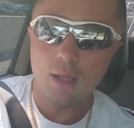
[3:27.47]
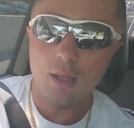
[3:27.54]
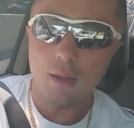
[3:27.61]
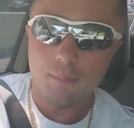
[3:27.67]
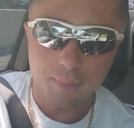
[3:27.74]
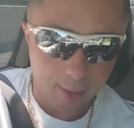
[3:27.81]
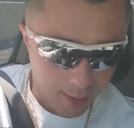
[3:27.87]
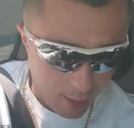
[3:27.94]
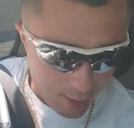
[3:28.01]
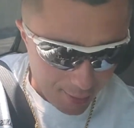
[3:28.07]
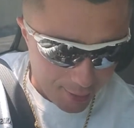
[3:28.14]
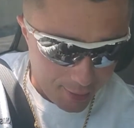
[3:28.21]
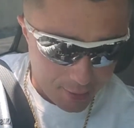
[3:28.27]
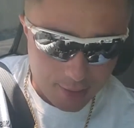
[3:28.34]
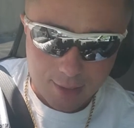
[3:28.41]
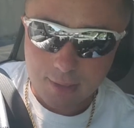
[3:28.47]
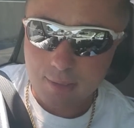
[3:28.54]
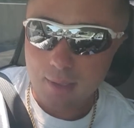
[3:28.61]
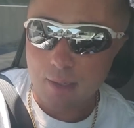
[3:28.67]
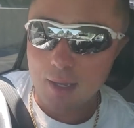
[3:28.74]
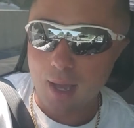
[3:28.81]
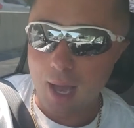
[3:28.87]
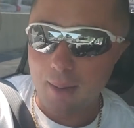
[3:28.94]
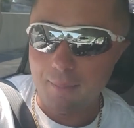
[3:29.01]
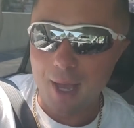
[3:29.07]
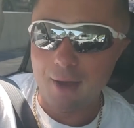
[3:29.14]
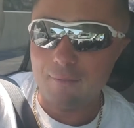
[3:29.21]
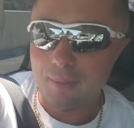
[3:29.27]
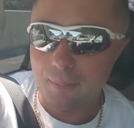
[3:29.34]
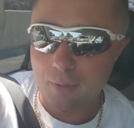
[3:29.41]
because I'm
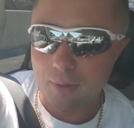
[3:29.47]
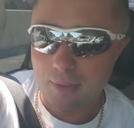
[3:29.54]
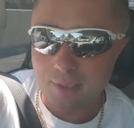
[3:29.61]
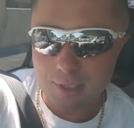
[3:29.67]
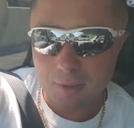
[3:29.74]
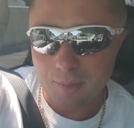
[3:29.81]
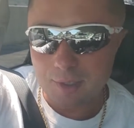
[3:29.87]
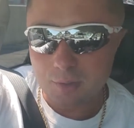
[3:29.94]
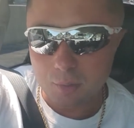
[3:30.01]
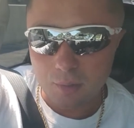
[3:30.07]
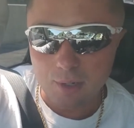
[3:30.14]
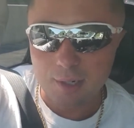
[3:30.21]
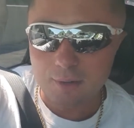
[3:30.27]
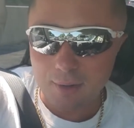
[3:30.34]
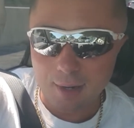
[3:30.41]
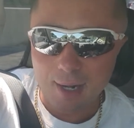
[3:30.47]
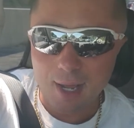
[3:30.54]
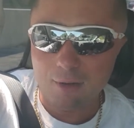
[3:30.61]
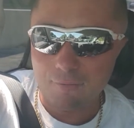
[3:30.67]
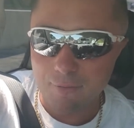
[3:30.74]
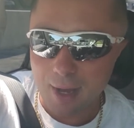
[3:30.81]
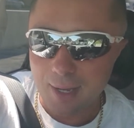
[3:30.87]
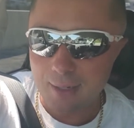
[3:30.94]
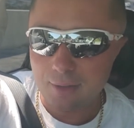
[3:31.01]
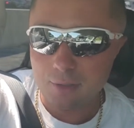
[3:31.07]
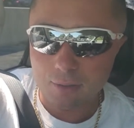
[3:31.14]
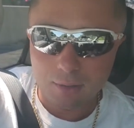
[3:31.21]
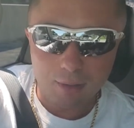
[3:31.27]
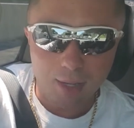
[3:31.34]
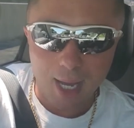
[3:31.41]
having to put in so much work right now, finding
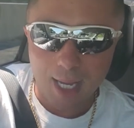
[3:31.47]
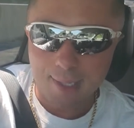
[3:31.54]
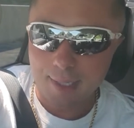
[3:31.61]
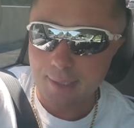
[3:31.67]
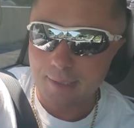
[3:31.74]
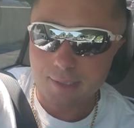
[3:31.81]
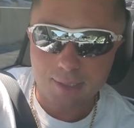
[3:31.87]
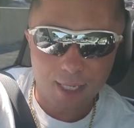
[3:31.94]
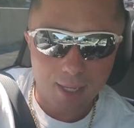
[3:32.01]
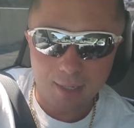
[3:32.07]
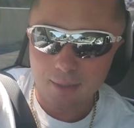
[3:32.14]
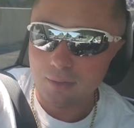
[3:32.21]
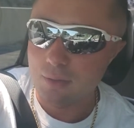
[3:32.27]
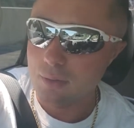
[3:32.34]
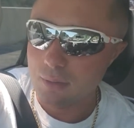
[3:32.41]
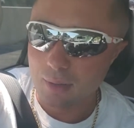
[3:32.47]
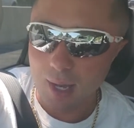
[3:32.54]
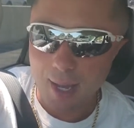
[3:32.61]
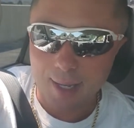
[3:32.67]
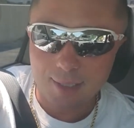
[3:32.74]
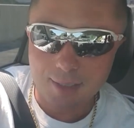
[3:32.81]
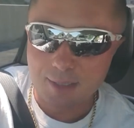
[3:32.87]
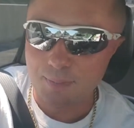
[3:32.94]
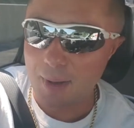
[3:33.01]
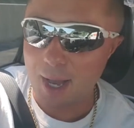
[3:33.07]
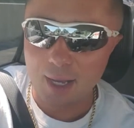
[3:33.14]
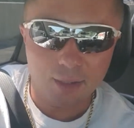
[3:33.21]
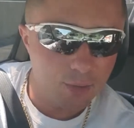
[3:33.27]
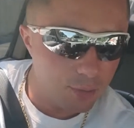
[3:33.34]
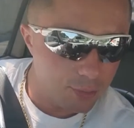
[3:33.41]
new clients, getting new clients,
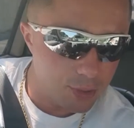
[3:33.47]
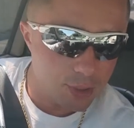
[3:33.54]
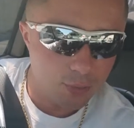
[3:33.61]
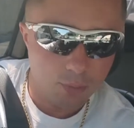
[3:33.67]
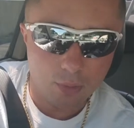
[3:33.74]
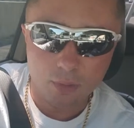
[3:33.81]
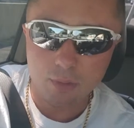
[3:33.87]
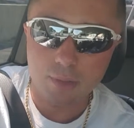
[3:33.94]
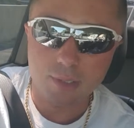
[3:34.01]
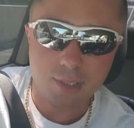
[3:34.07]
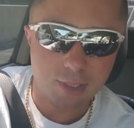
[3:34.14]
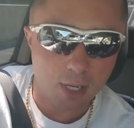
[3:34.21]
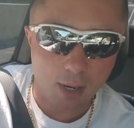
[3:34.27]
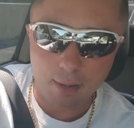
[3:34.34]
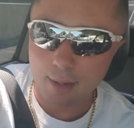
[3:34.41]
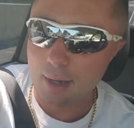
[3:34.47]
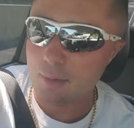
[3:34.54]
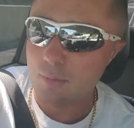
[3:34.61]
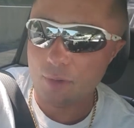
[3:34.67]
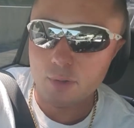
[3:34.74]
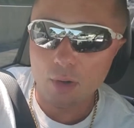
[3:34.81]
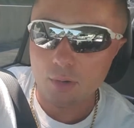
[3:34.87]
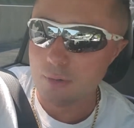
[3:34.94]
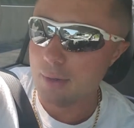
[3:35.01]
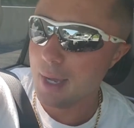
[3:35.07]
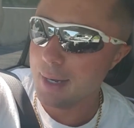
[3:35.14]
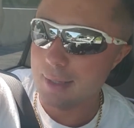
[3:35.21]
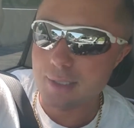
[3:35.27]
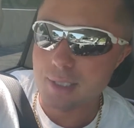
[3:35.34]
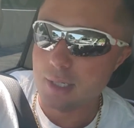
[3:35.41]
buying new tools, starting out with no
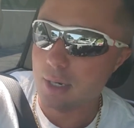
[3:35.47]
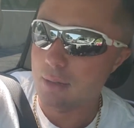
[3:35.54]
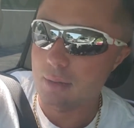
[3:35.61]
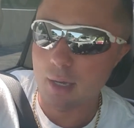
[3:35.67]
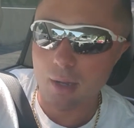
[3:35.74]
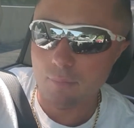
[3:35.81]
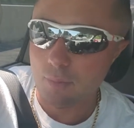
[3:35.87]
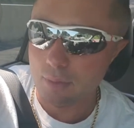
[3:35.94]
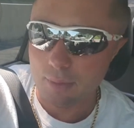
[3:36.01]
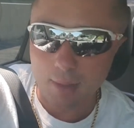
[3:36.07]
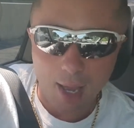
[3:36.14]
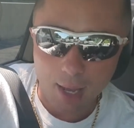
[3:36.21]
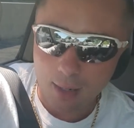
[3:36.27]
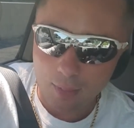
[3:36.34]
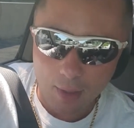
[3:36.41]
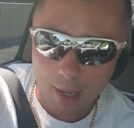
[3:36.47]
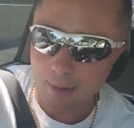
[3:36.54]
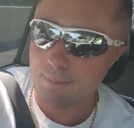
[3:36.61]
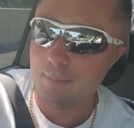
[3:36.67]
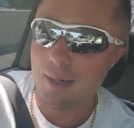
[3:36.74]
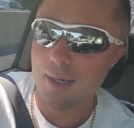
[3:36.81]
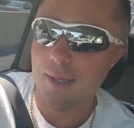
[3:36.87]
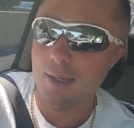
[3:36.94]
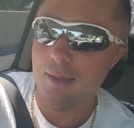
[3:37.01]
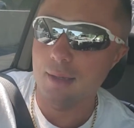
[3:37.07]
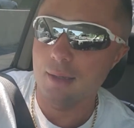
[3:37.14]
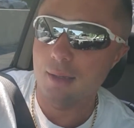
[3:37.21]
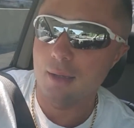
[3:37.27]
credit, starting out with not a lot of money.